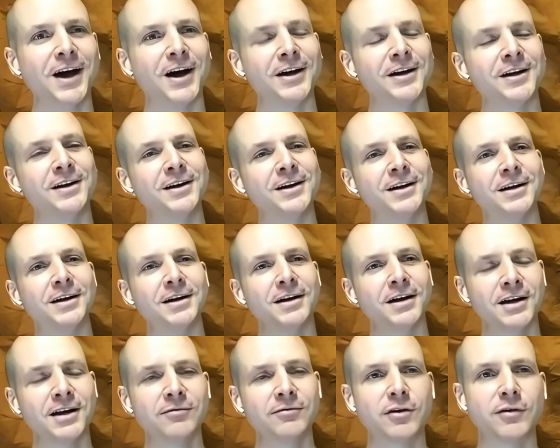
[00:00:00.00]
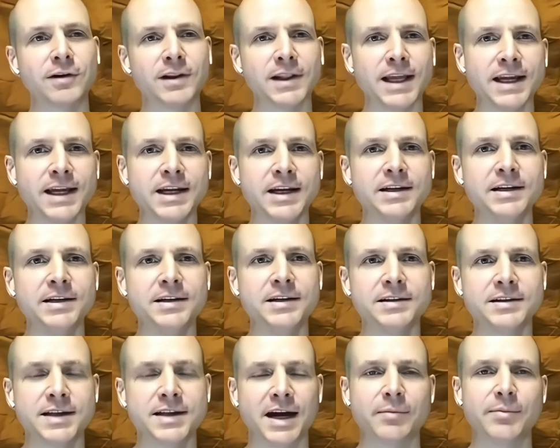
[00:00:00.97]
On kind of a related
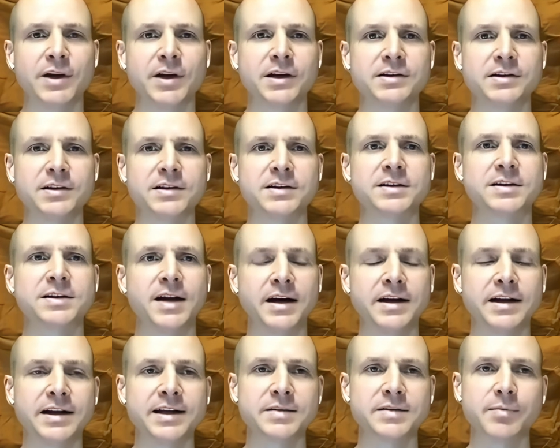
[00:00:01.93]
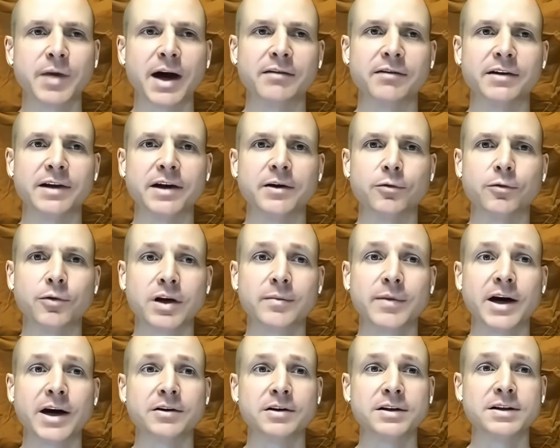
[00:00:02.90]
topic to study is bhavana, what
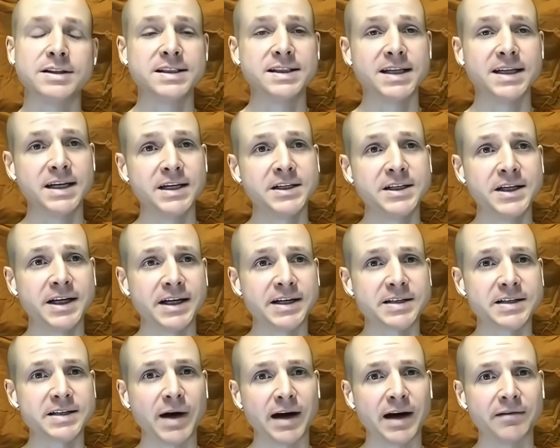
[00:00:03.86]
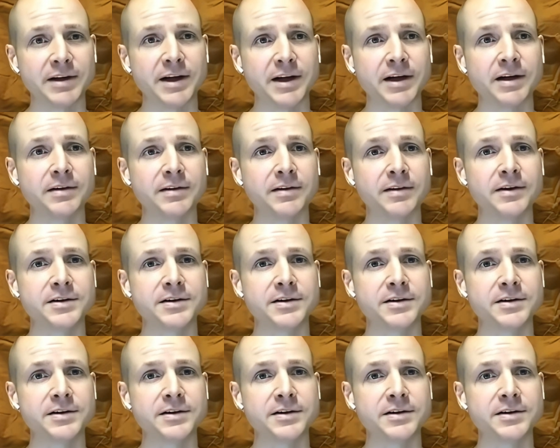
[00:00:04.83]
about teaching is bhavana?